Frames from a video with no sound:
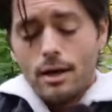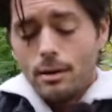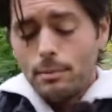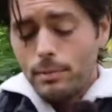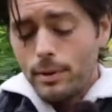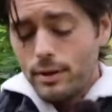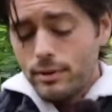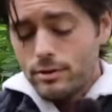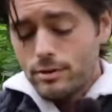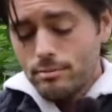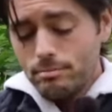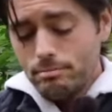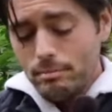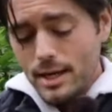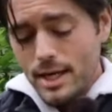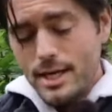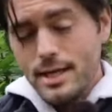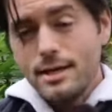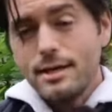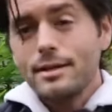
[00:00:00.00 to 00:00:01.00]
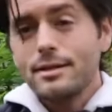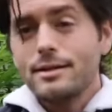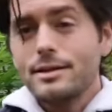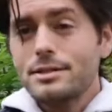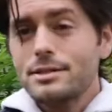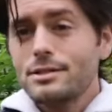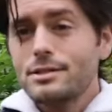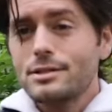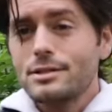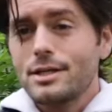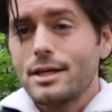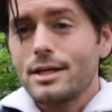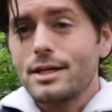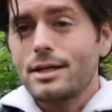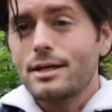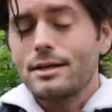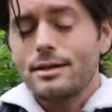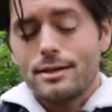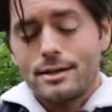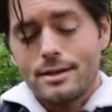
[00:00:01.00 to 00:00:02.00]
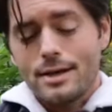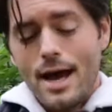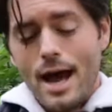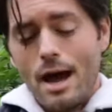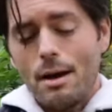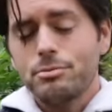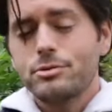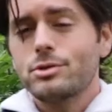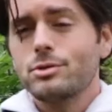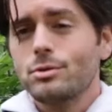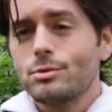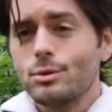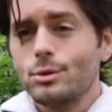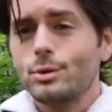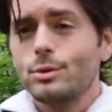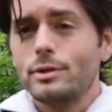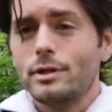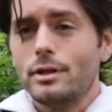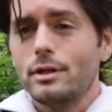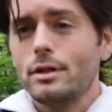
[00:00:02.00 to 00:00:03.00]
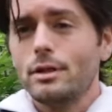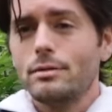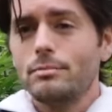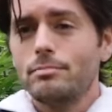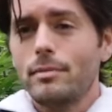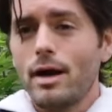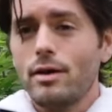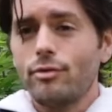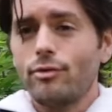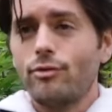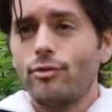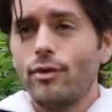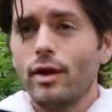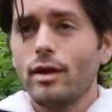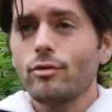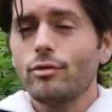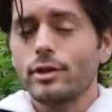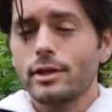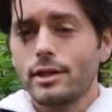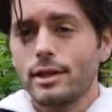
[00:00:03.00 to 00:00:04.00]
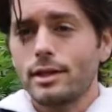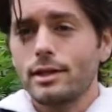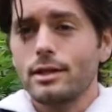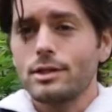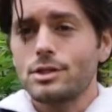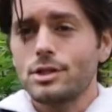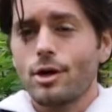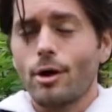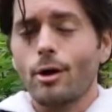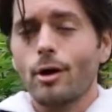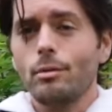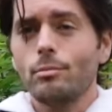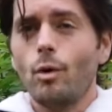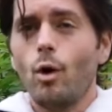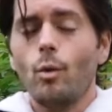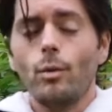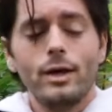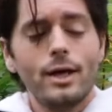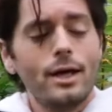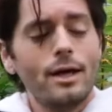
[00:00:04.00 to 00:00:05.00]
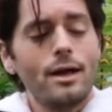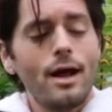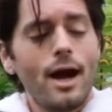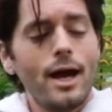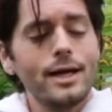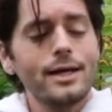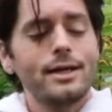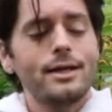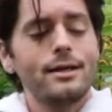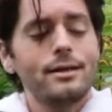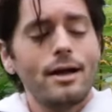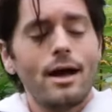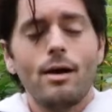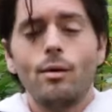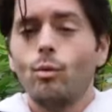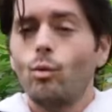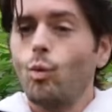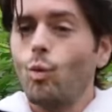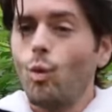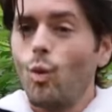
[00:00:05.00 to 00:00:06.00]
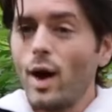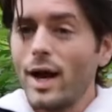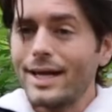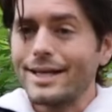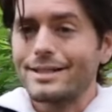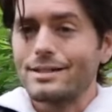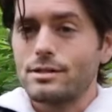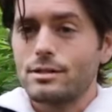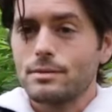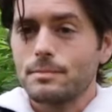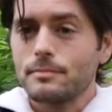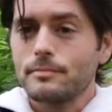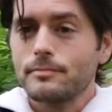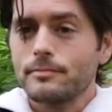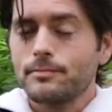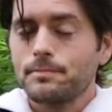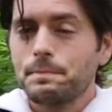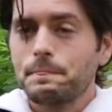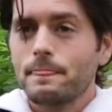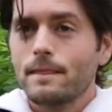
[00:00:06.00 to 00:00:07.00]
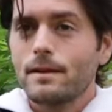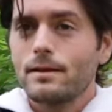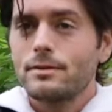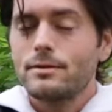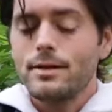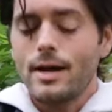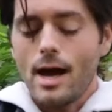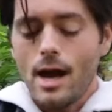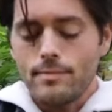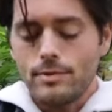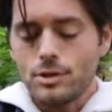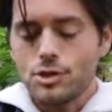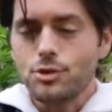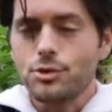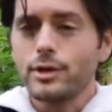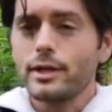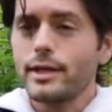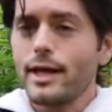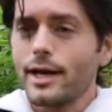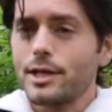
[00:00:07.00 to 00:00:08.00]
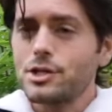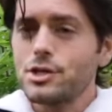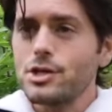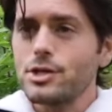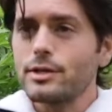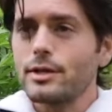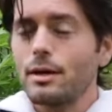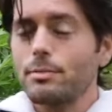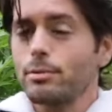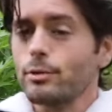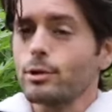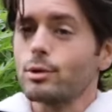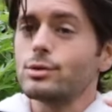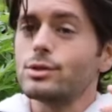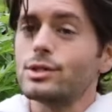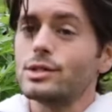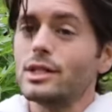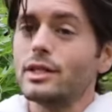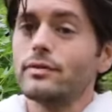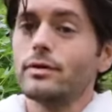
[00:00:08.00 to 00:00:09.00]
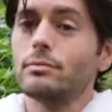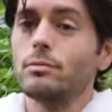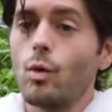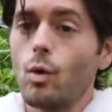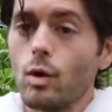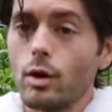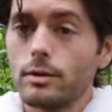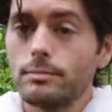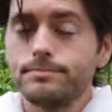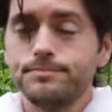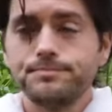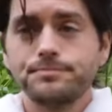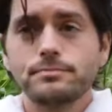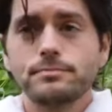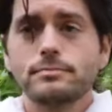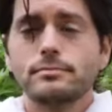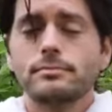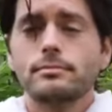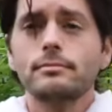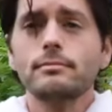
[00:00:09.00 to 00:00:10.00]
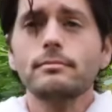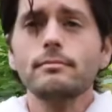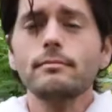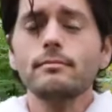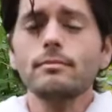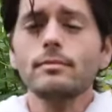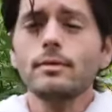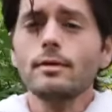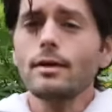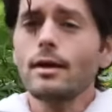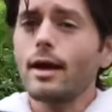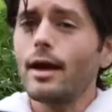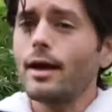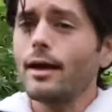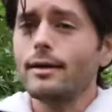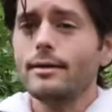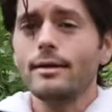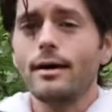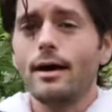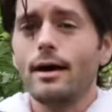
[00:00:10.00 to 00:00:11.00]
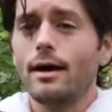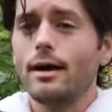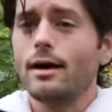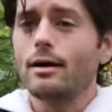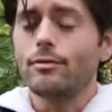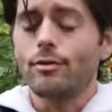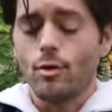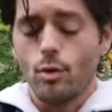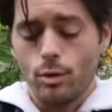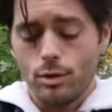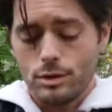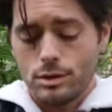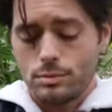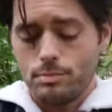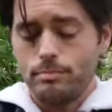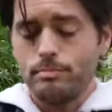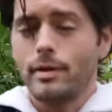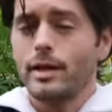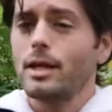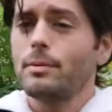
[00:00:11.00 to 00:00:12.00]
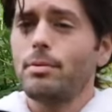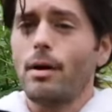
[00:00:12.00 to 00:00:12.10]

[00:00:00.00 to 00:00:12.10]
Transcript: But to me, this is uh, absolutely my favorite in this current moment, and I cannot wait to have a tree next year that produces even more. And uh, of course, many